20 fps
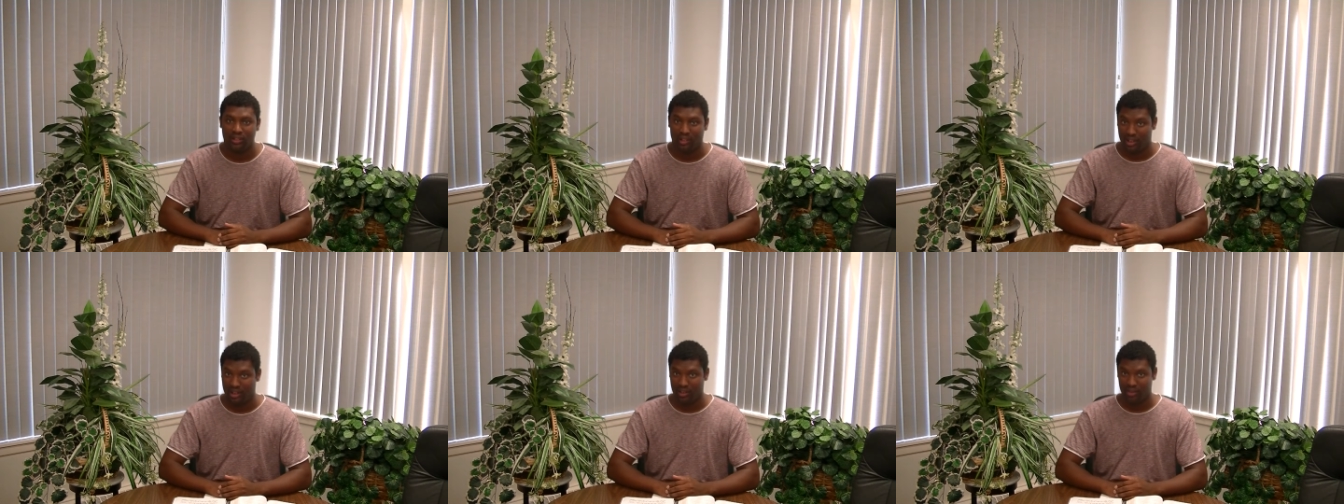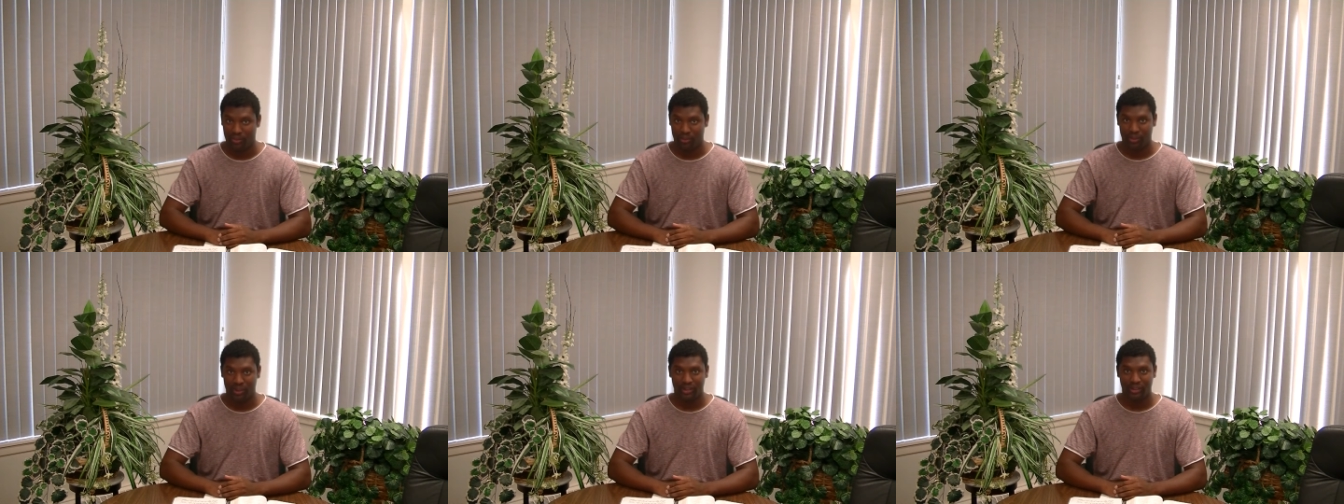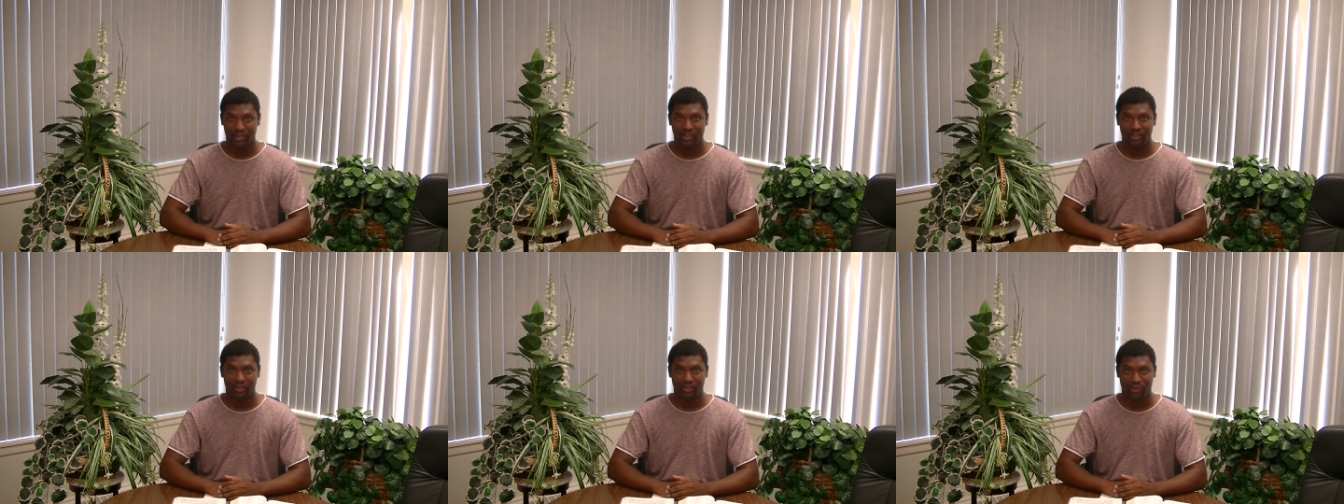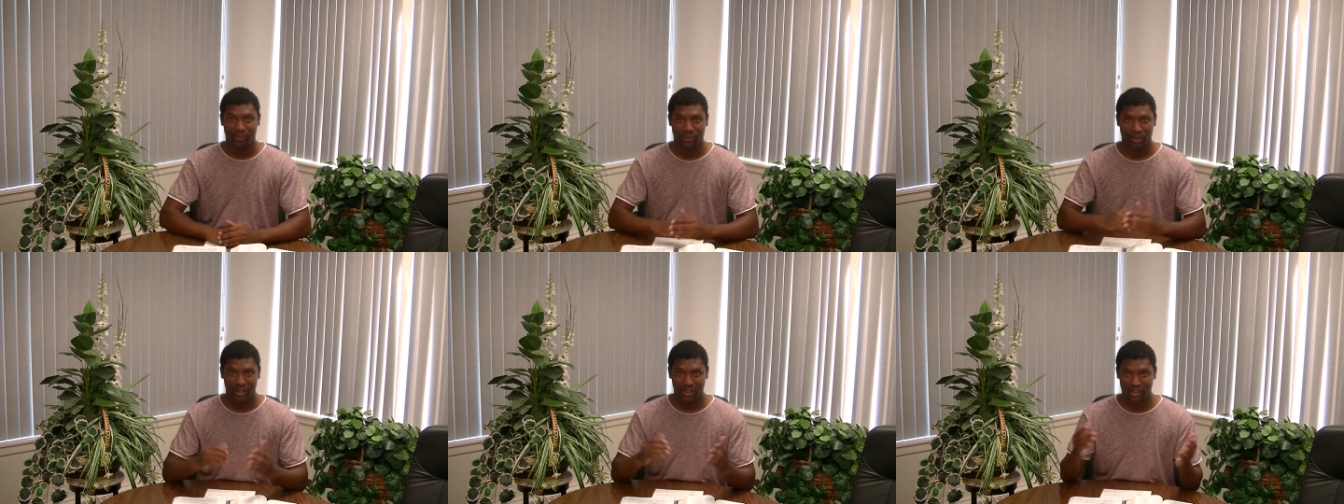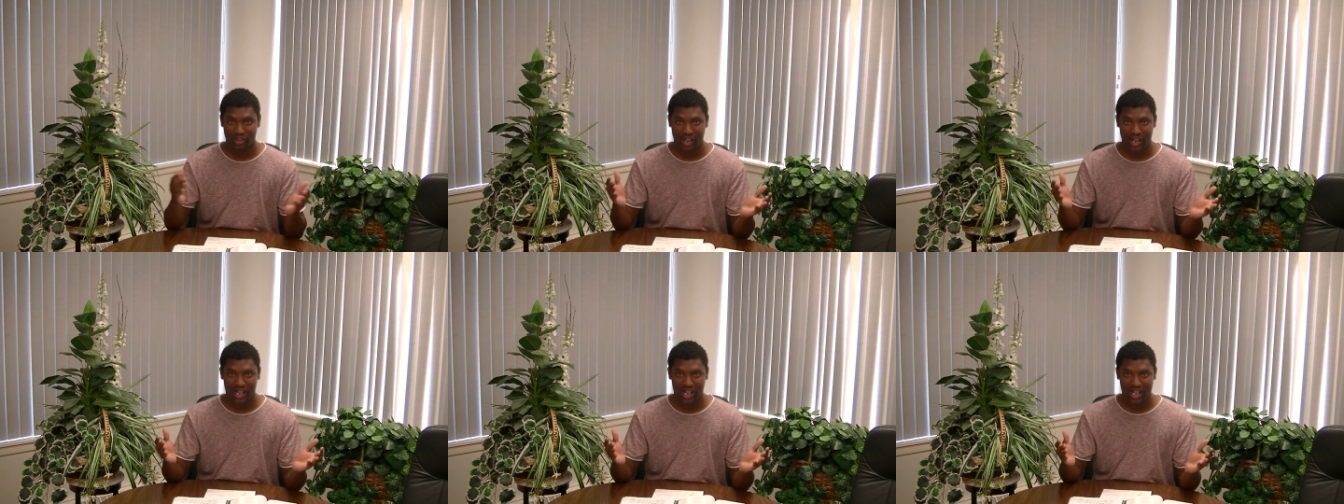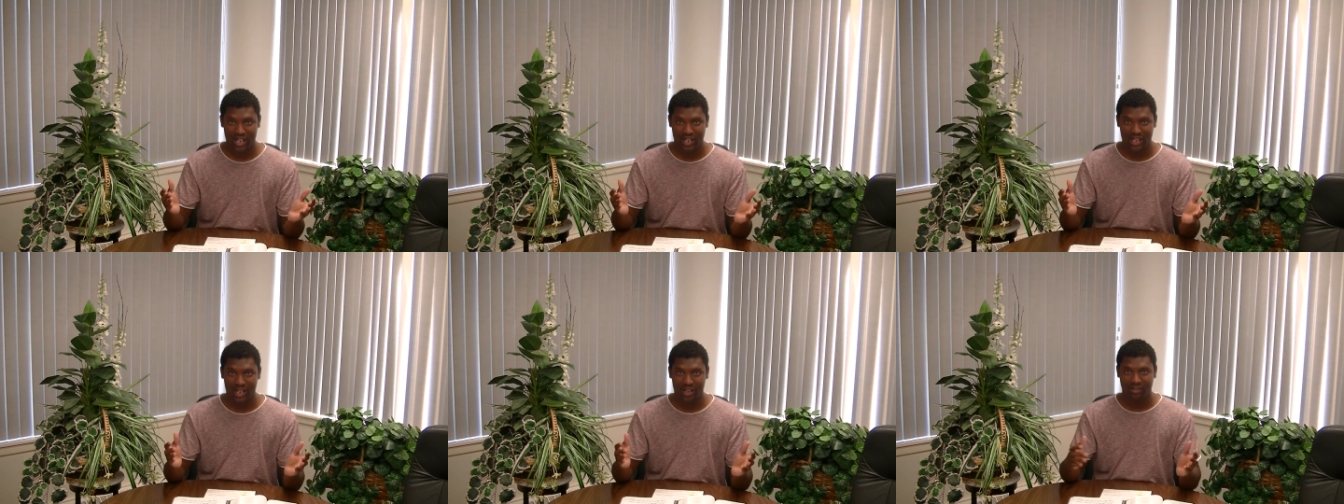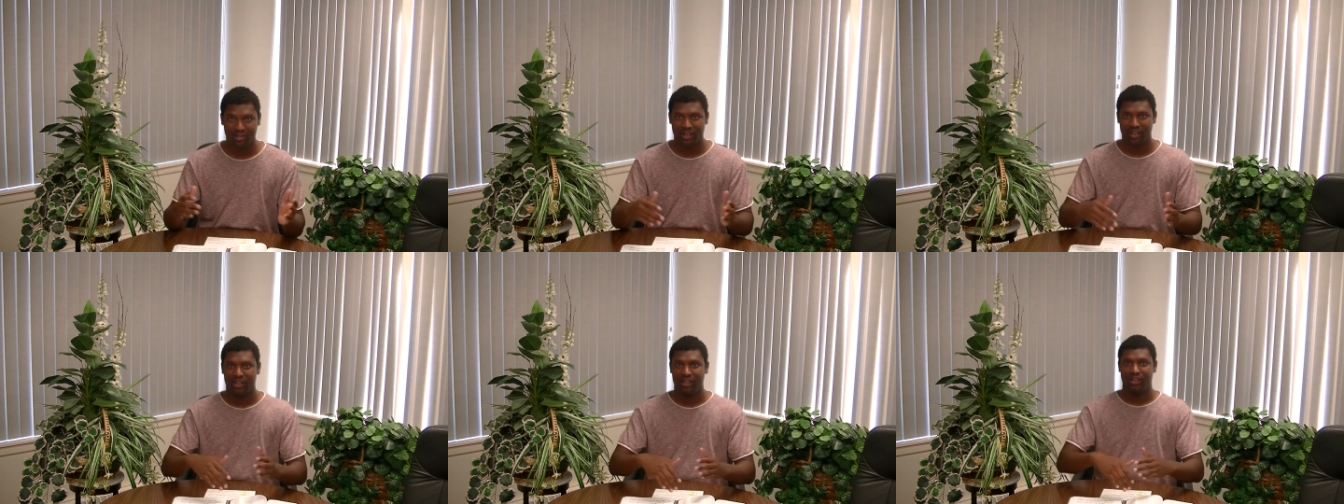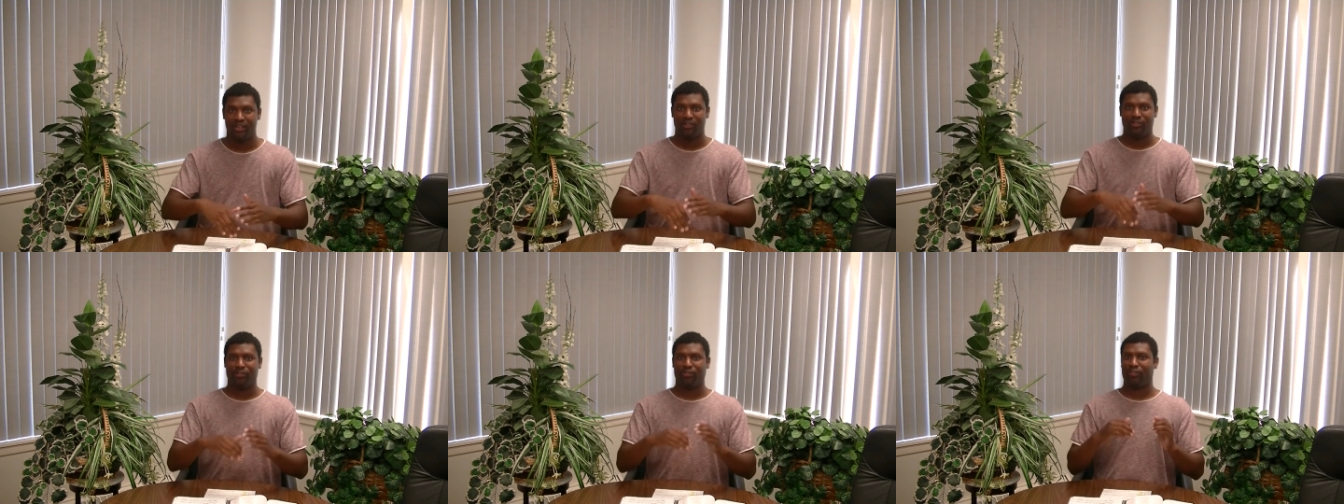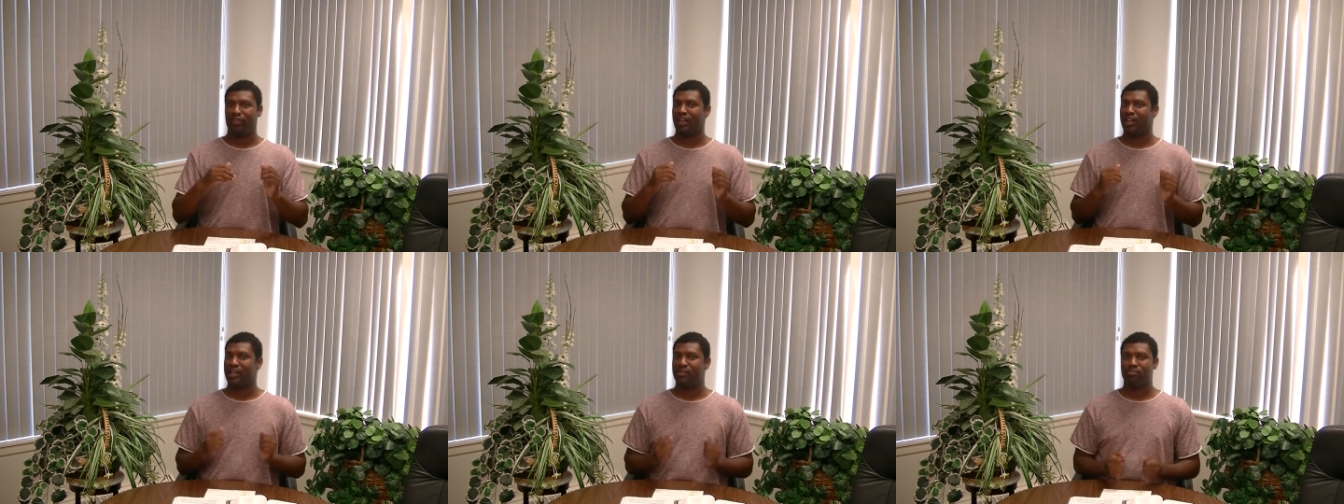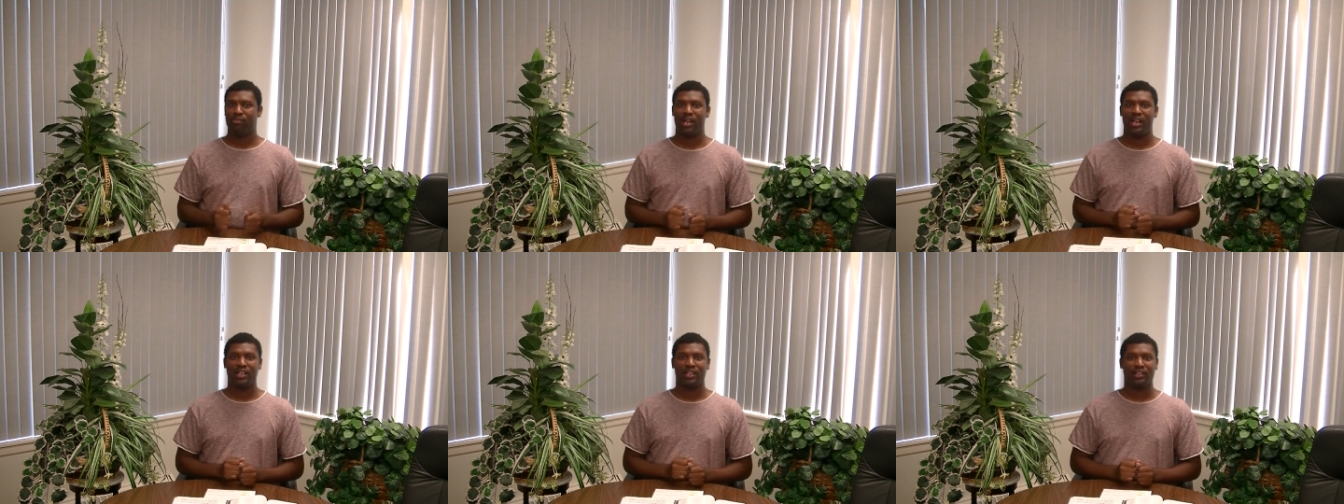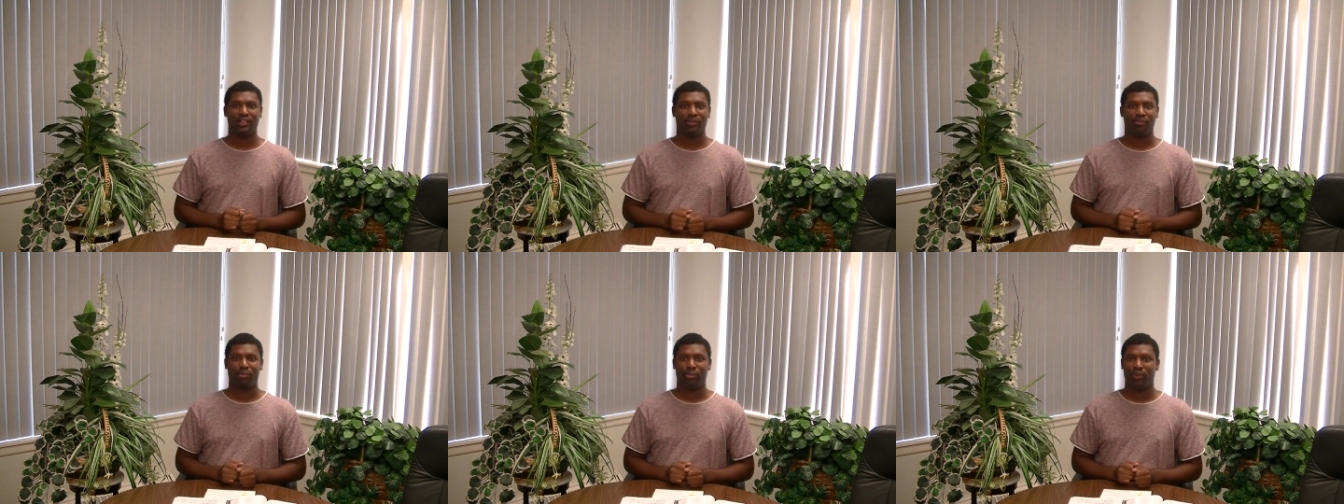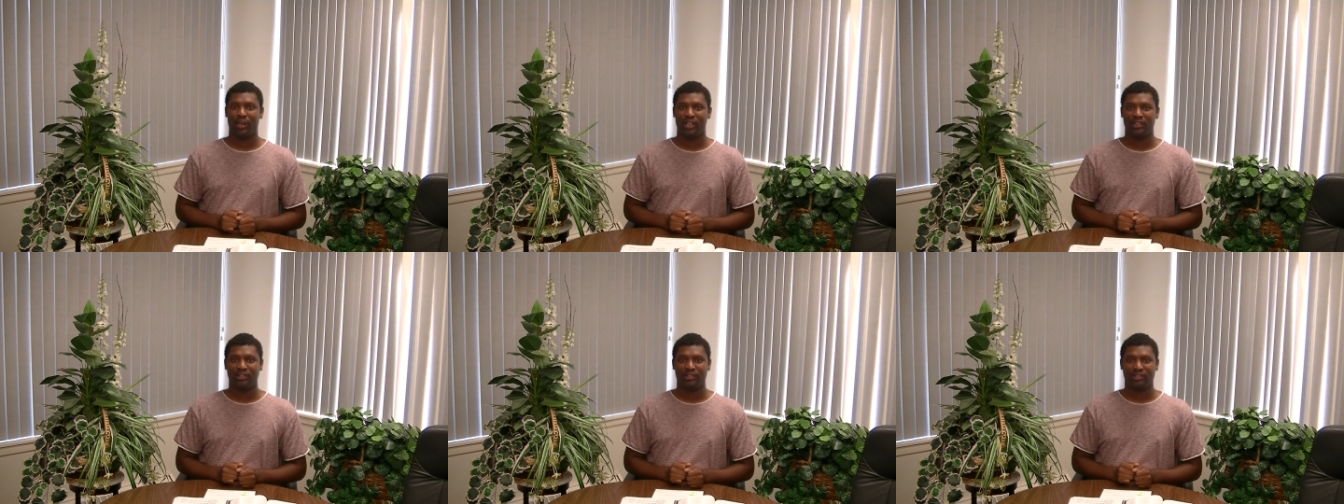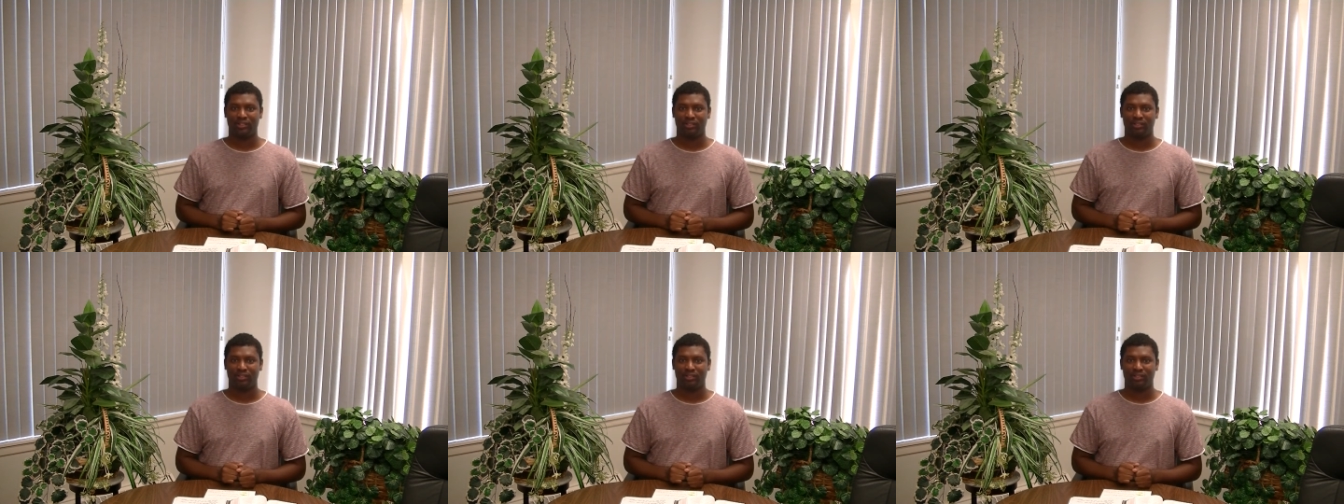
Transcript: And what do, where do I end up? Right back in the presence